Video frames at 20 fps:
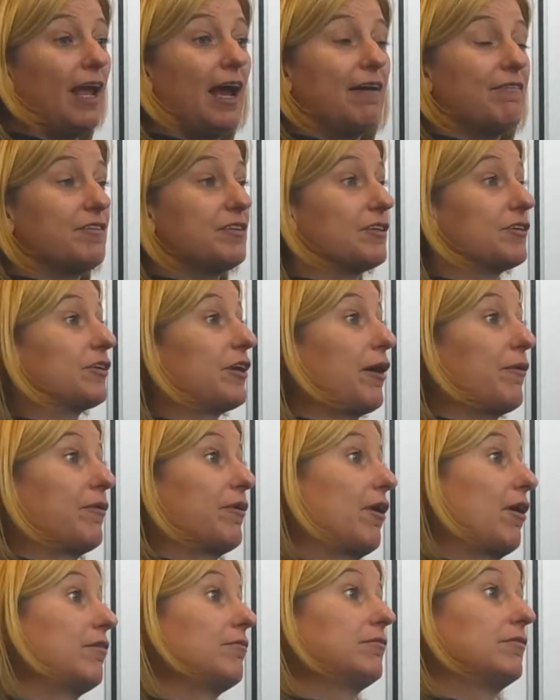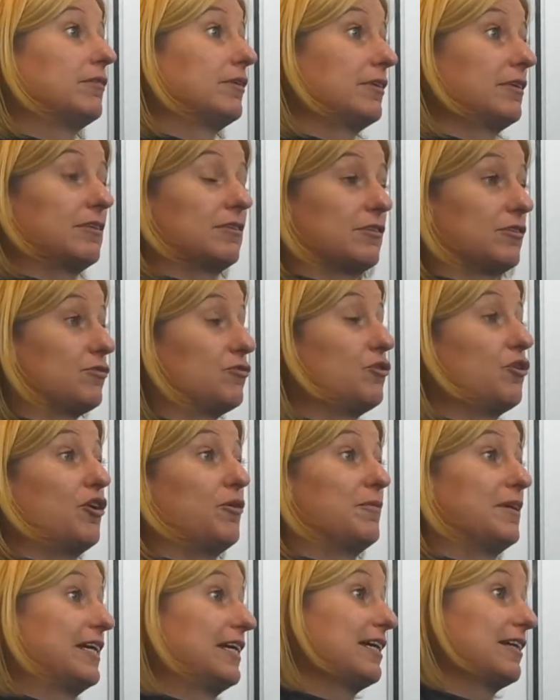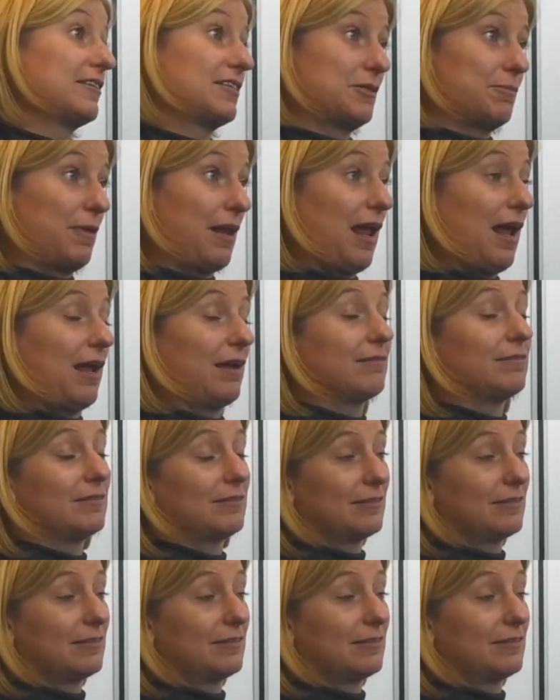everything going on normally to plan.